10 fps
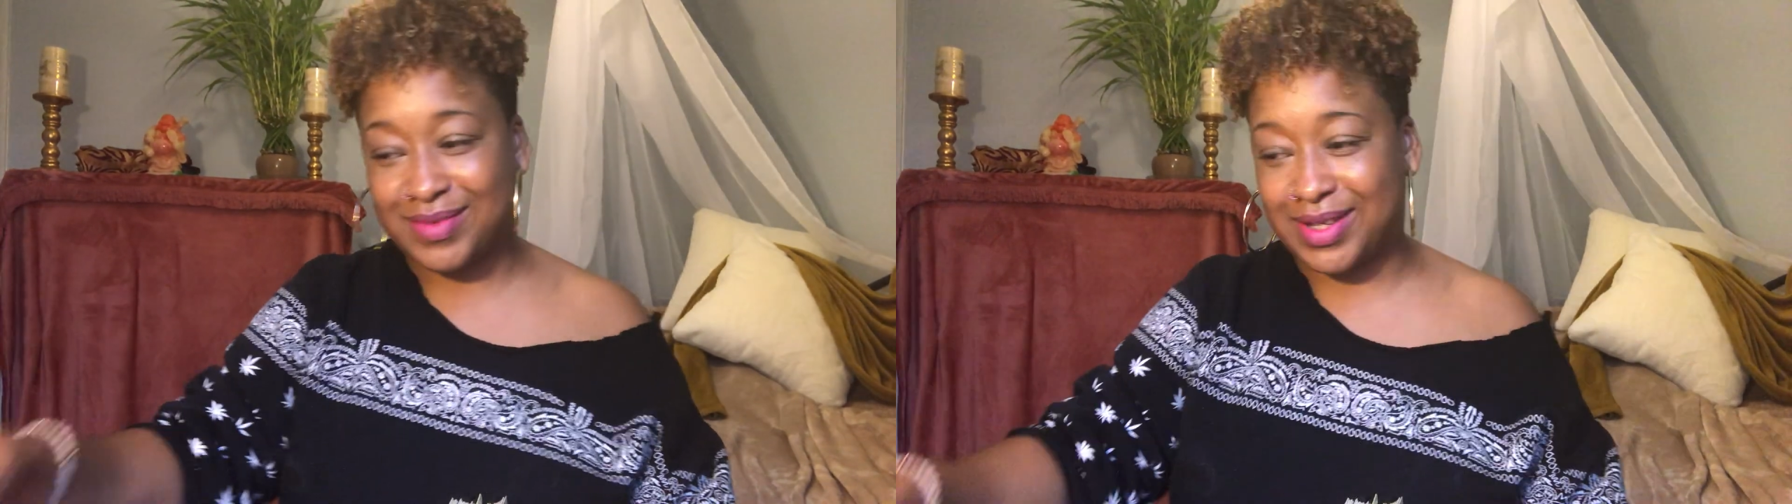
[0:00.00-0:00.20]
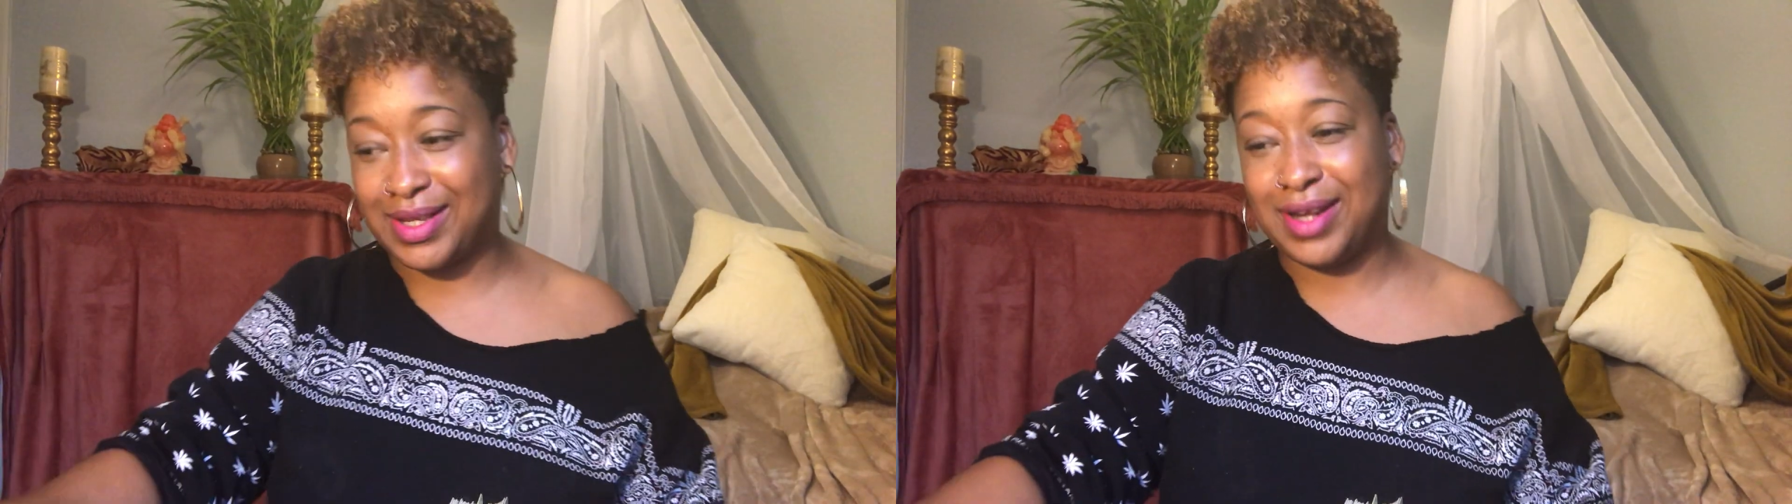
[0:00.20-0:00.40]

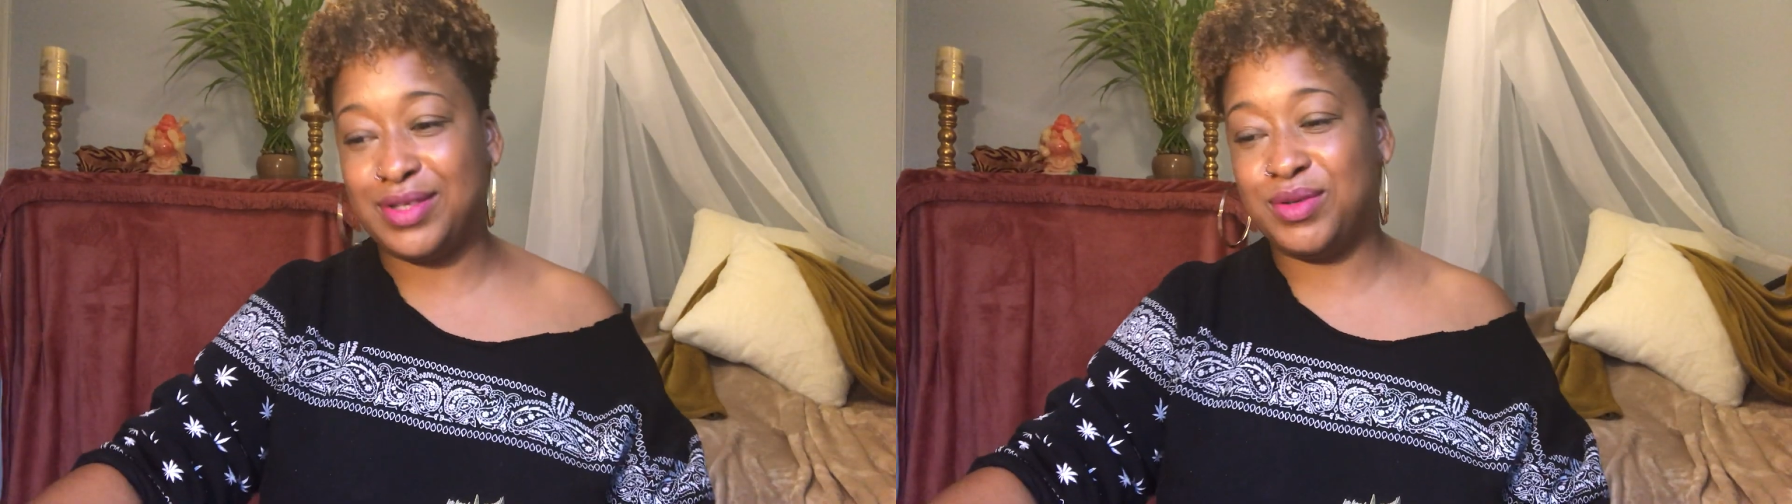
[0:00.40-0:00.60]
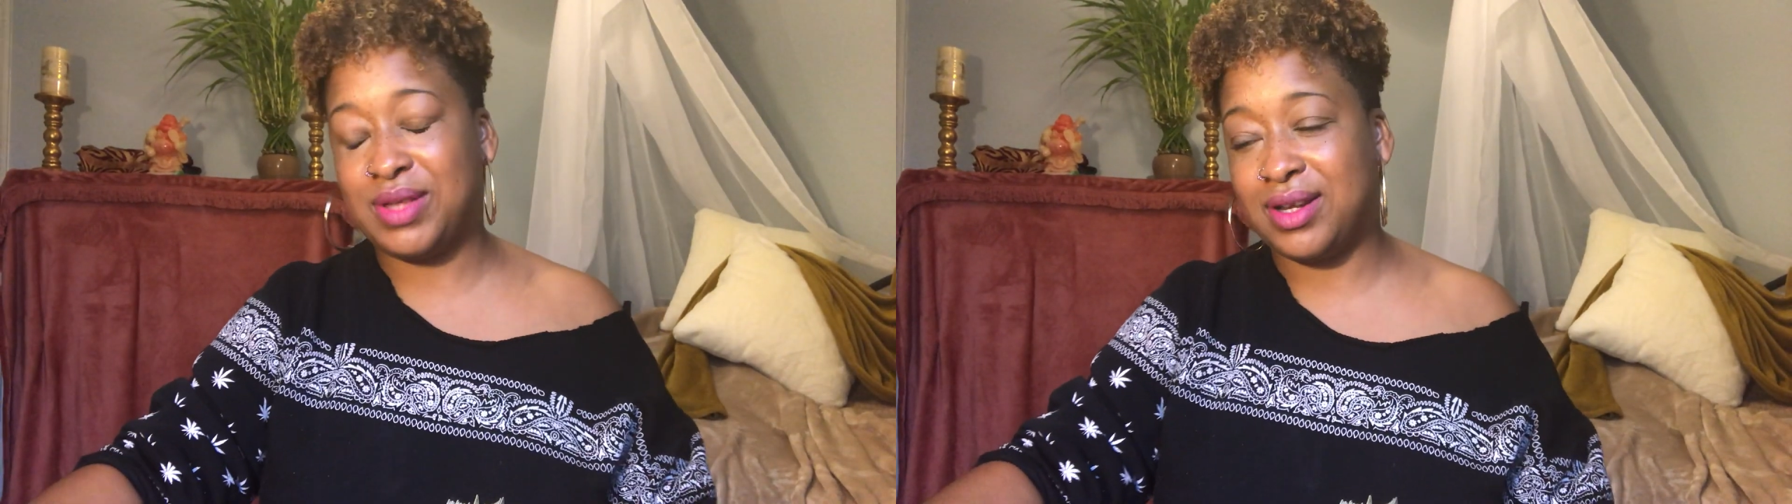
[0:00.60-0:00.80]
because I
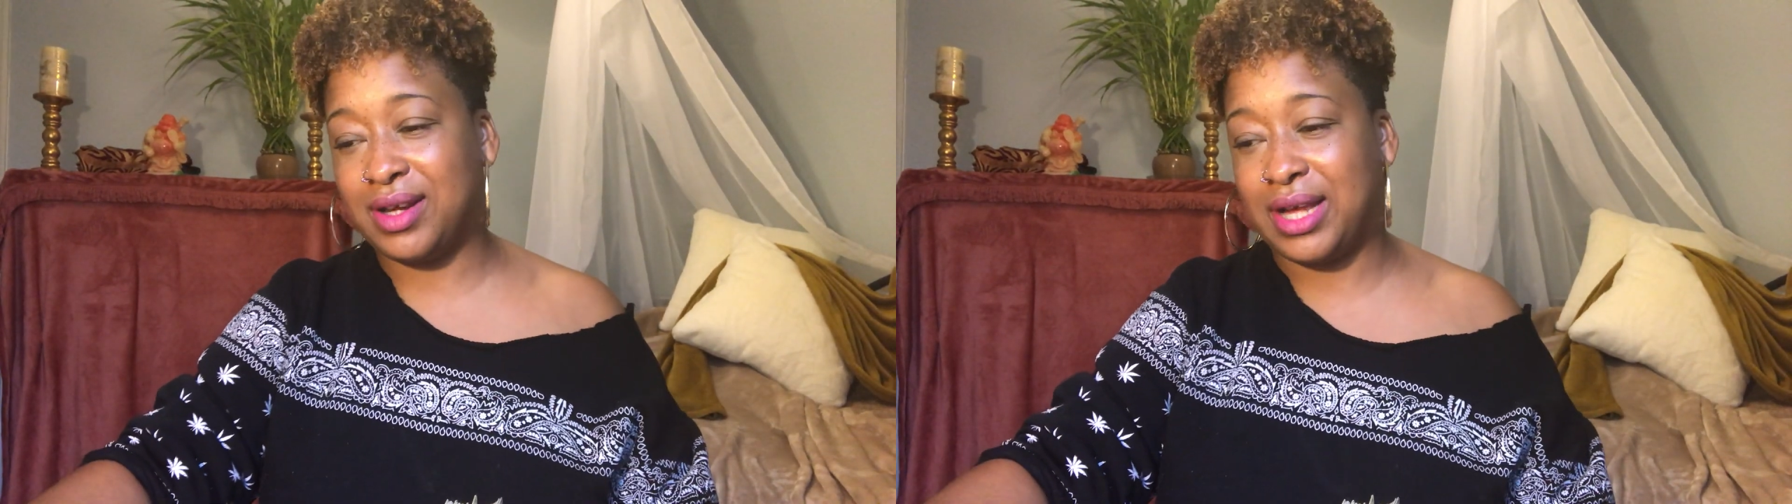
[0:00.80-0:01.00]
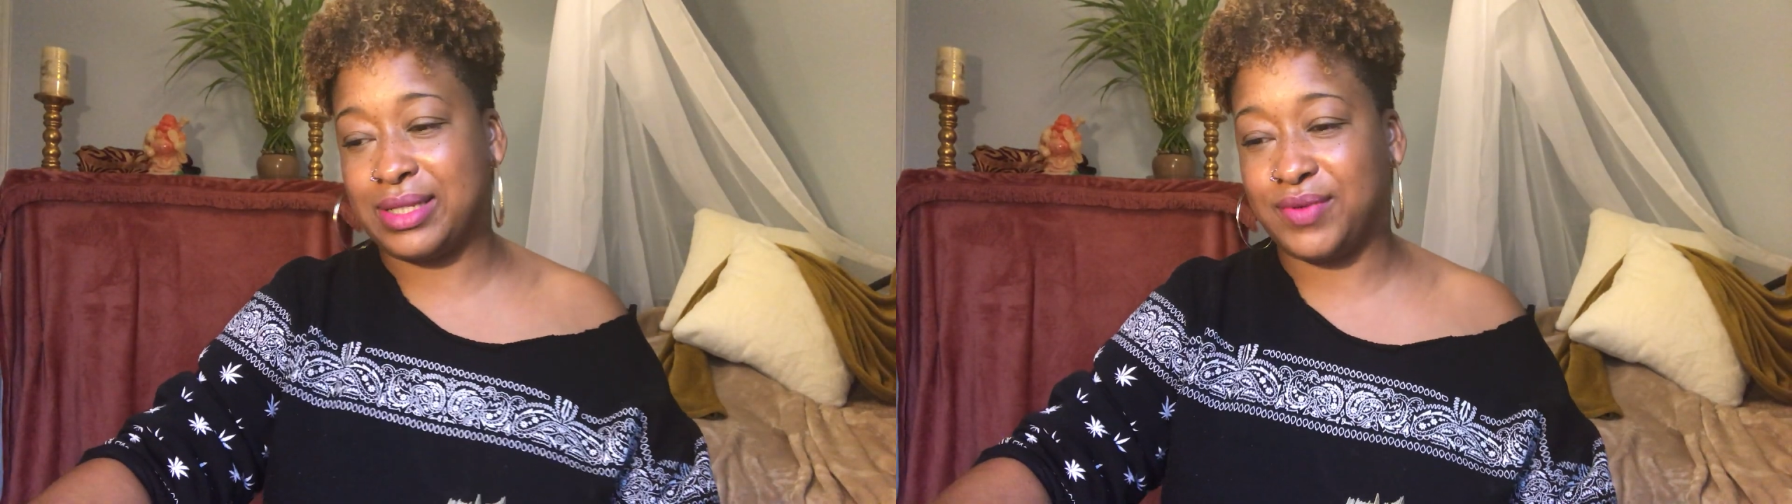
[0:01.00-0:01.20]
didn't do that in
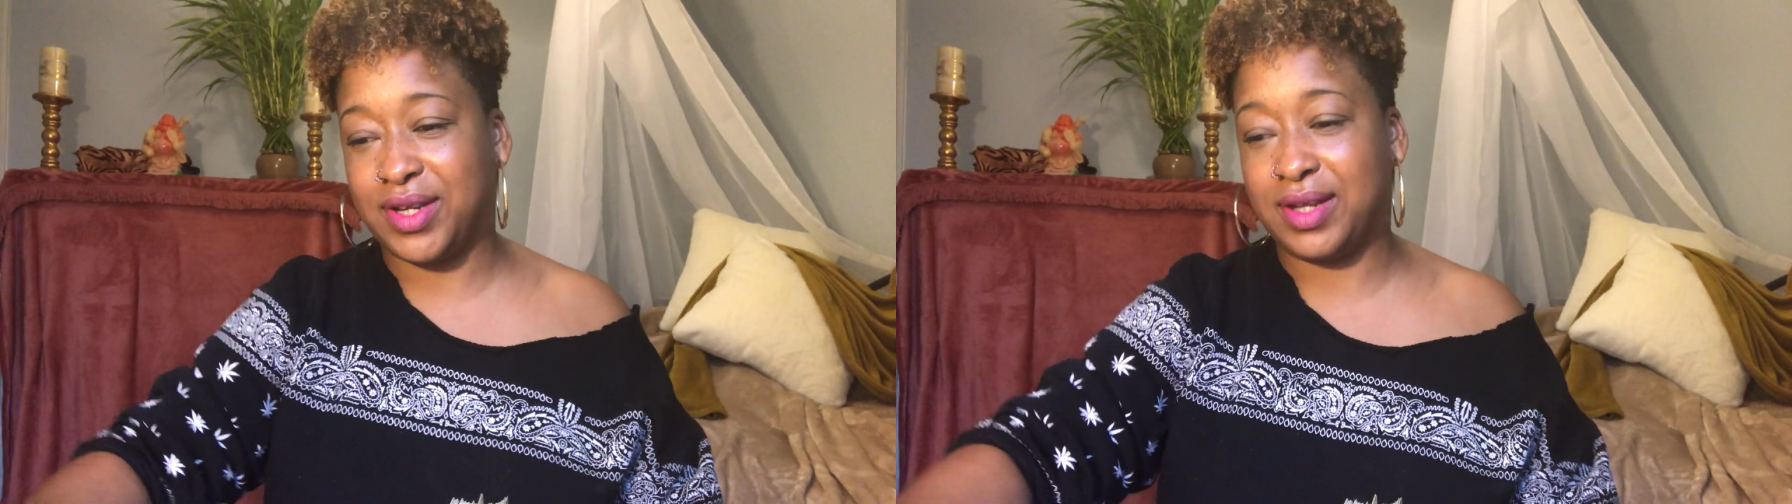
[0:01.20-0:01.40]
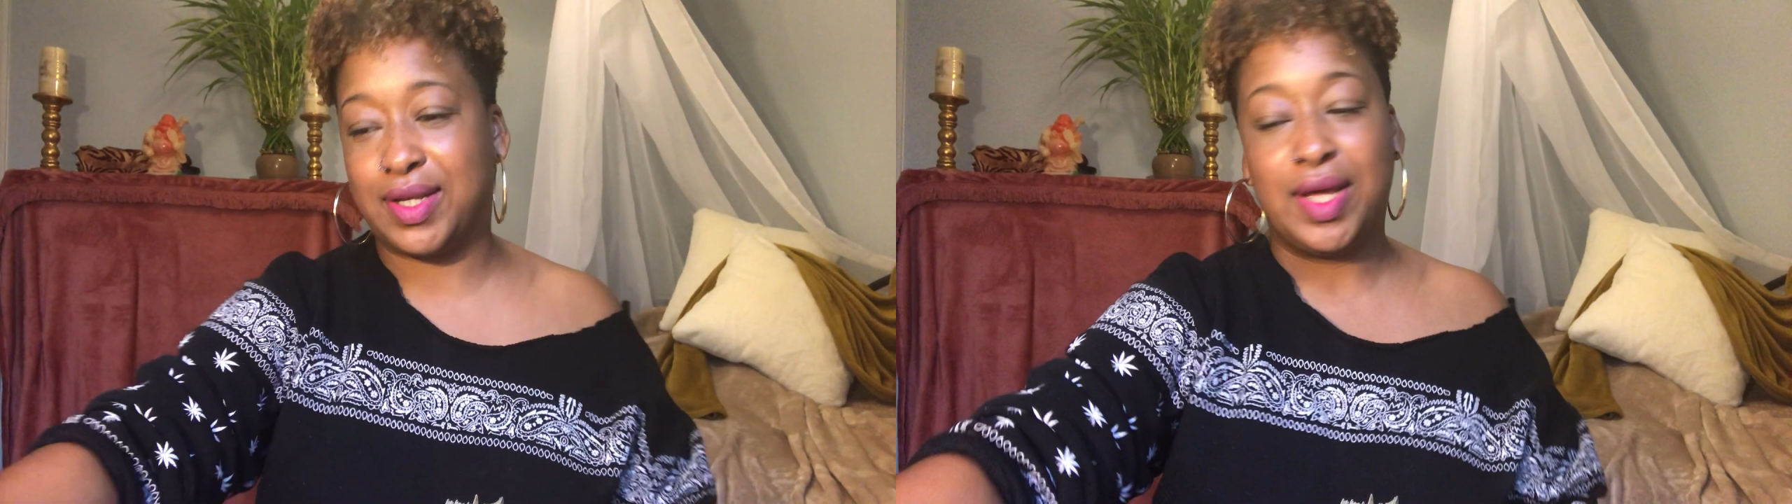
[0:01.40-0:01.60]
the last
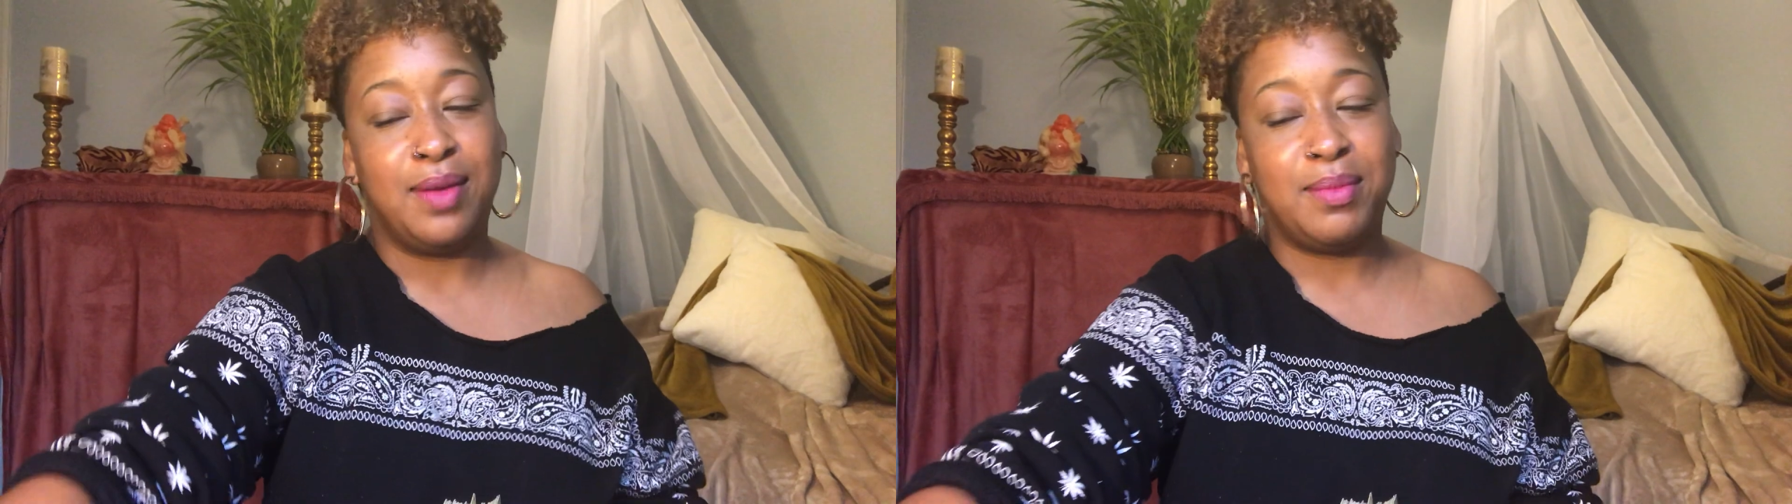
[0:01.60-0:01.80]
reading.